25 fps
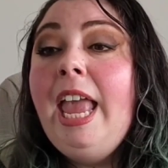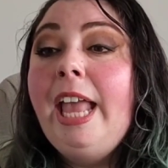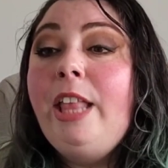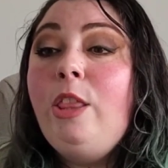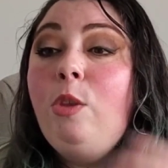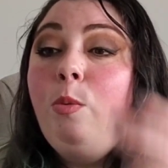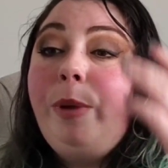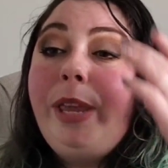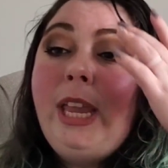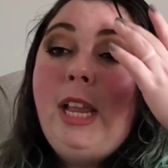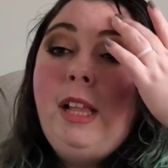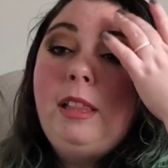
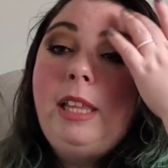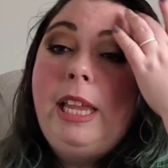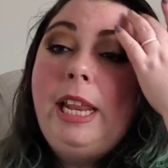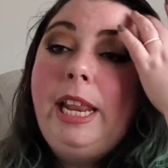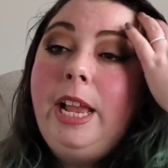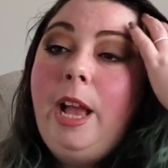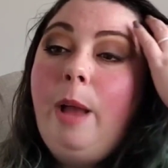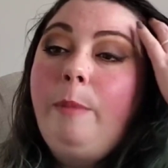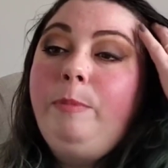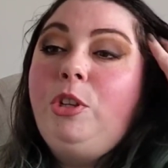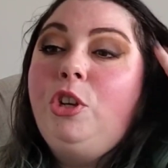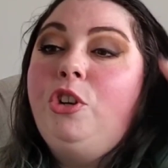In the week
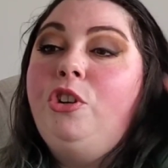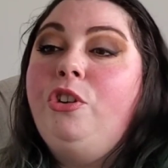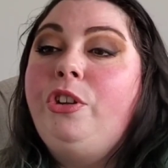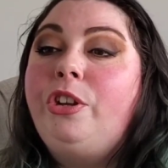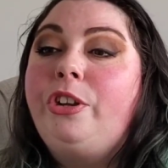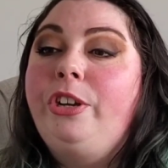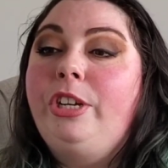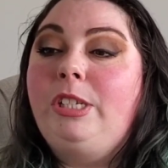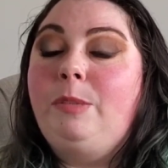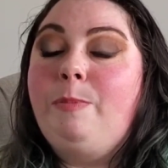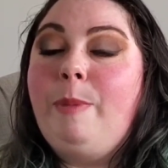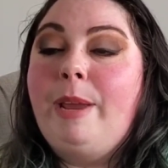leading up to New
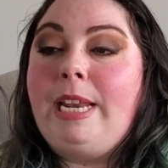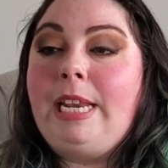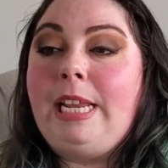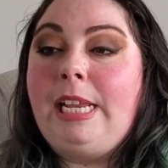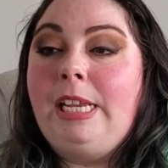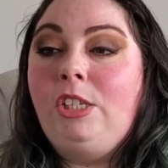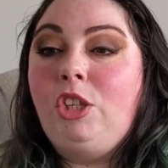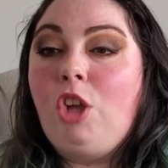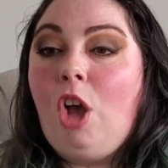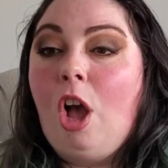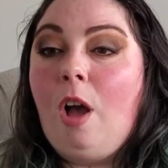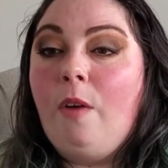Year's, my
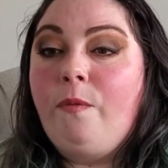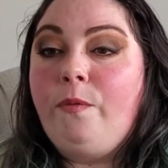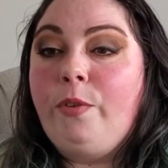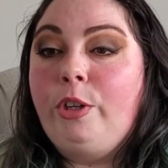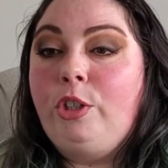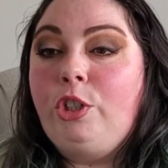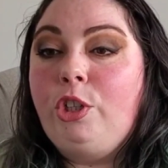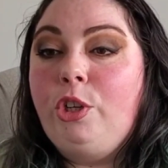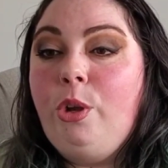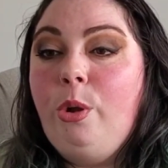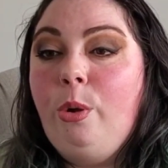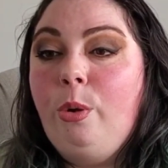niece
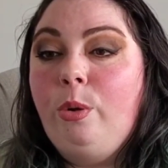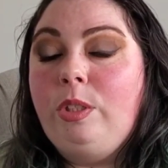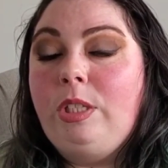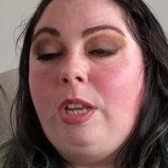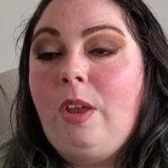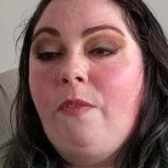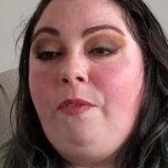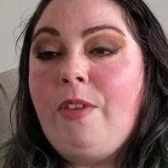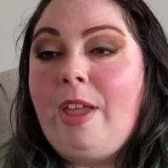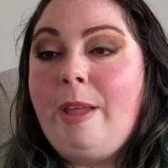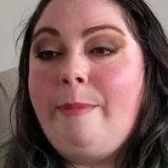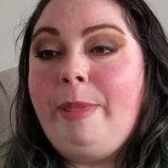offered to
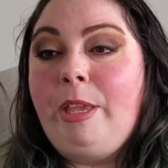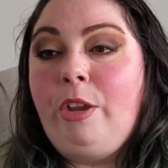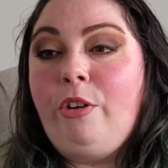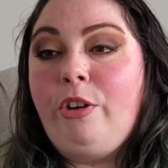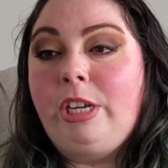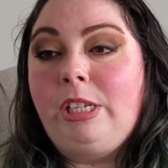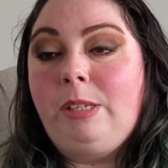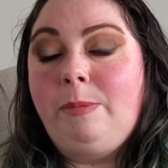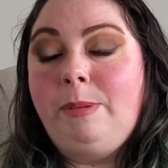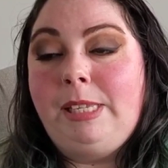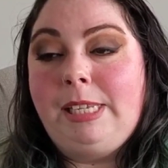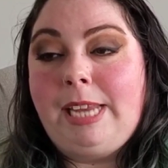host a family
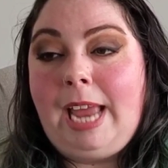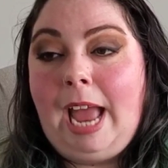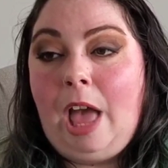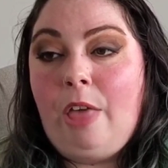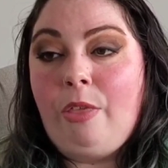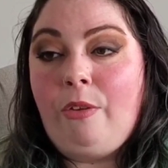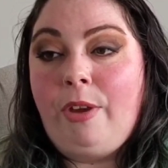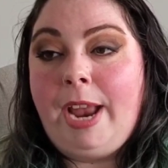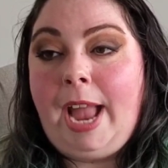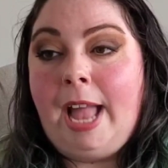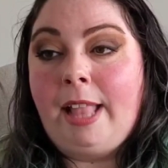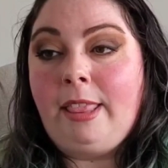Christmas
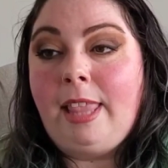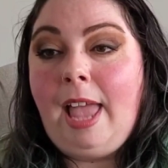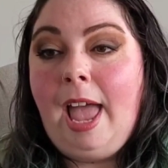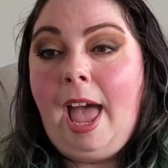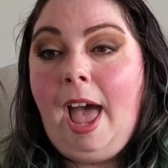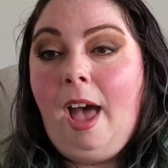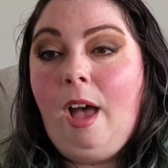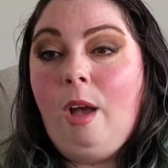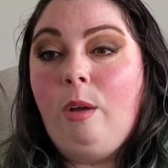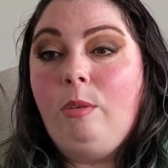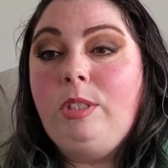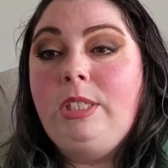gathering at the
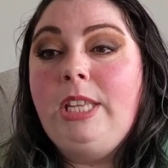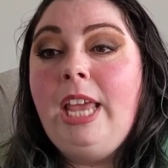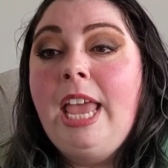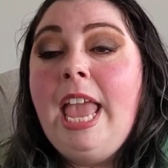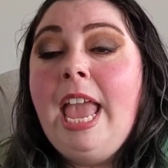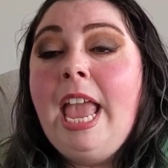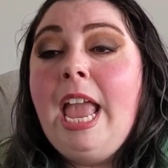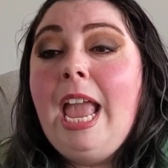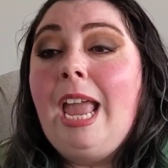house.